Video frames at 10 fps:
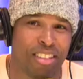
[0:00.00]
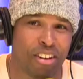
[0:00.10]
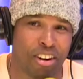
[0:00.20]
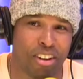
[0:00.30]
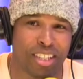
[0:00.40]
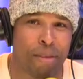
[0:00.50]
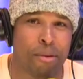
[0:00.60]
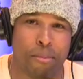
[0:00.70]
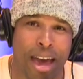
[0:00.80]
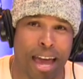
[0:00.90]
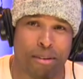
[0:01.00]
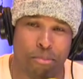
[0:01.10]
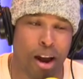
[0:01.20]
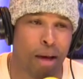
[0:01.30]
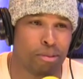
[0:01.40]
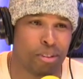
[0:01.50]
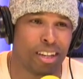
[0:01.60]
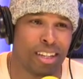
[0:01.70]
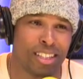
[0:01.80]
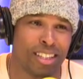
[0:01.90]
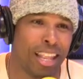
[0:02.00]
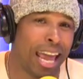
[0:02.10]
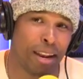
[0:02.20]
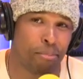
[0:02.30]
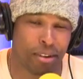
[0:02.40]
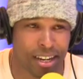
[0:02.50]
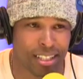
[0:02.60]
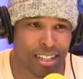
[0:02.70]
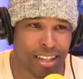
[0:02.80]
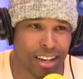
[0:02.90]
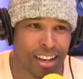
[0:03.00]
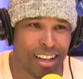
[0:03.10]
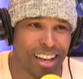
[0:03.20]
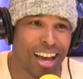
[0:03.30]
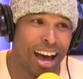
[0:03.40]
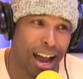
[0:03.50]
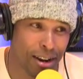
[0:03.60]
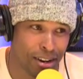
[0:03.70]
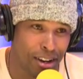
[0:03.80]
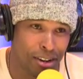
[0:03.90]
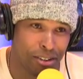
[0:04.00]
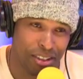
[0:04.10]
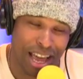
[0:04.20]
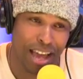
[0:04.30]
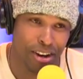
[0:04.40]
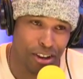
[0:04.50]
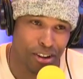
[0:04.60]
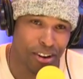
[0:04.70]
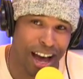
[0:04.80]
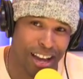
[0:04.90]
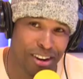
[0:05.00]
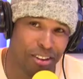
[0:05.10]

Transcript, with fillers: the girls gave me mad props because they didn't predict it. I know. I, I knew. I knew